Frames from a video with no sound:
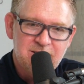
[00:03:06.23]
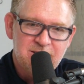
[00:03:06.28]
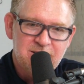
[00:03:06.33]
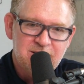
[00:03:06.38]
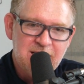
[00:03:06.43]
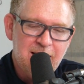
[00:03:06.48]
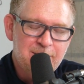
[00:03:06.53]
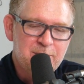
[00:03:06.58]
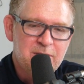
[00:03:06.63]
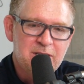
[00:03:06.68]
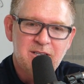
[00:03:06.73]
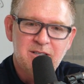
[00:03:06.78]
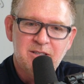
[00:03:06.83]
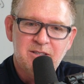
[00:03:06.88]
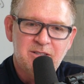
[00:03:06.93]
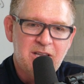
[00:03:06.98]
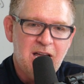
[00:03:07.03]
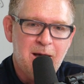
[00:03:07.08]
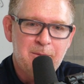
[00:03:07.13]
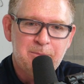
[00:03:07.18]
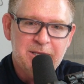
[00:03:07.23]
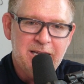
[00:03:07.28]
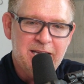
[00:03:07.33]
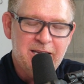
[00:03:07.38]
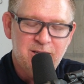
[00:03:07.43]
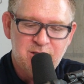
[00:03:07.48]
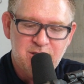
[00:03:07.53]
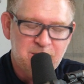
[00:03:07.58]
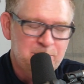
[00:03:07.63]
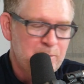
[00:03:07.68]
It's time to stop
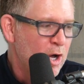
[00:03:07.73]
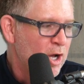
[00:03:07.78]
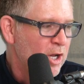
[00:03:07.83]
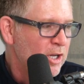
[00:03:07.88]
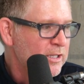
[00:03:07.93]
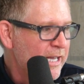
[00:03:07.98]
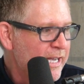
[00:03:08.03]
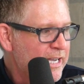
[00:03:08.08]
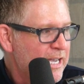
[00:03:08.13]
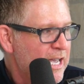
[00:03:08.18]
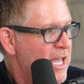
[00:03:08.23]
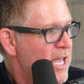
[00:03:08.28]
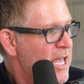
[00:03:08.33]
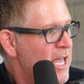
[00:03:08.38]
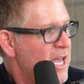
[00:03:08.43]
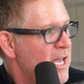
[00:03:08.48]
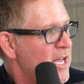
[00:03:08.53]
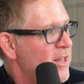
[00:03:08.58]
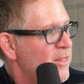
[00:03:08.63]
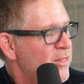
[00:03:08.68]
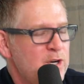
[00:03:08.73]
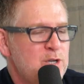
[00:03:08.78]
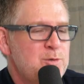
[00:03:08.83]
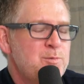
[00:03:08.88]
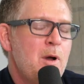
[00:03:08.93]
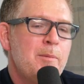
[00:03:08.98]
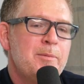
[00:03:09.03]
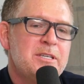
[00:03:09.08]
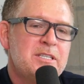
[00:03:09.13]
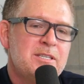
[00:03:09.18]
playing small. Like
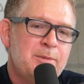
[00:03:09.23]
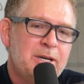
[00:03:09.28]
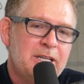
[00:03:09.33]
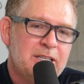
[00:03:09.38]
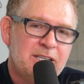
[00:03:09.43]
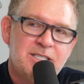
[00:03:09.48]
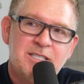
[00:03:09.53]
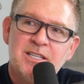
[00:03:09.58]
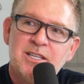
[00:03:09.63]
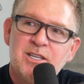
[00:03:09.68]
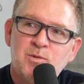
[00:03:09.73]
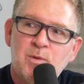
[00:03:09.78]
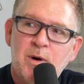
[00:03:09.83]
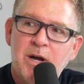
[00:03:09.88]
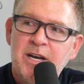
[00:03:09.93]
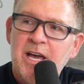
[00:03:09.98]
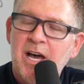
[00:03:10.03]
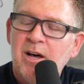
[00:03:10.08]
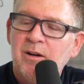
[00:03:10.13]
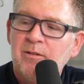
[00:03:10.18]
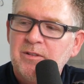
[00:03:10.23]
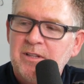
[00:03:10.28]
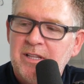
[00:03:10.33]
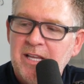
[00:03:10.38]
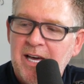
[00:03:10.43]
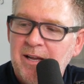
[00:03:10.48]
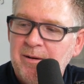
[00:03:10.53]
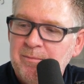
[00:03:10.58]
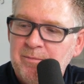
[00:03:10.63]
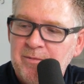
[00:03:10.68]
there's probably somebody listening to this right now
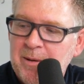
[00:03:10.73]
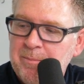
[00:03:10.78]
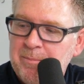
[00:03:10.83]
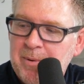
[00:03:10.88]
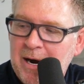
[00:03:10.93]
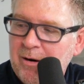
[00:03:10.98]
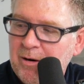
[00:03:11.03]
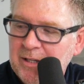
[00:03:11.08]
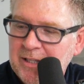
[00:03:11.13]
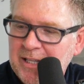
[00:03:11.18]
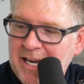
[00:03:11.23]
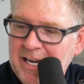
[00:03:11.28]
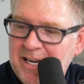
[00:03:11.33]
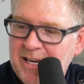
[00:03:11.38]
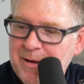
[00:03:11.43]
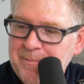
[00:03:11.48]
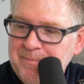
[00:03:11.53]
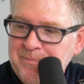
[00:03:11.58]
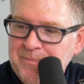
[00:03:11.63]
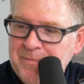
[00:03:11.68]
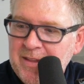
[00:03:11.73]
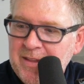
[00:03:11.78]
that that Byron like